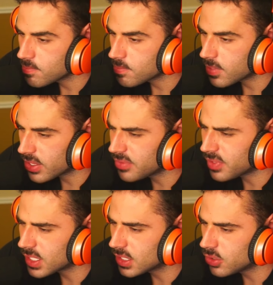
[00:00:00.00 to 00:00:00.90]
are they
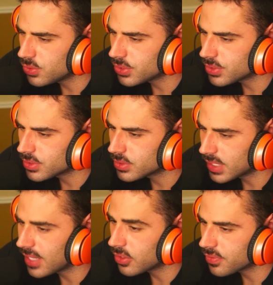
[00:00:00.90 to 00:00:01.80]
fucking losers
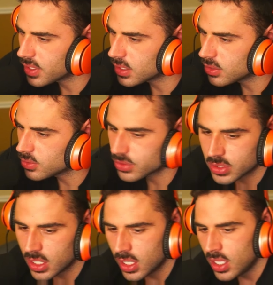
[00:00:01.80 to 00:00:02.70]
yeah they're fucking losers
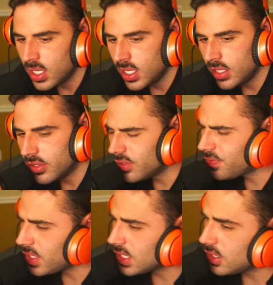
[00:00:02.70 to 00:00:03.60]
they're
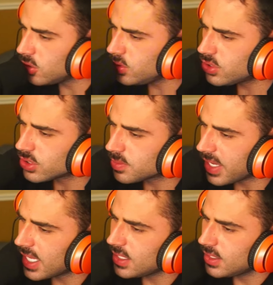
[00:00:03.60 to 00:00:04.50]
fucking losers
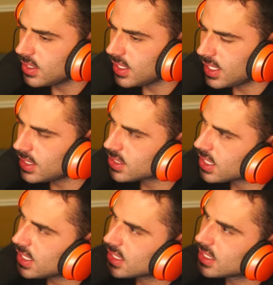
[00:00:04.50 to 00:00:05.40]
man and it's
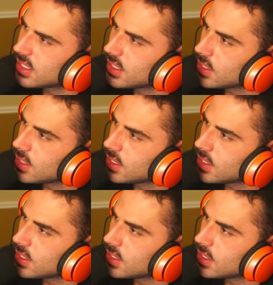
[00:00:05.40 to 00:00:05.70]
like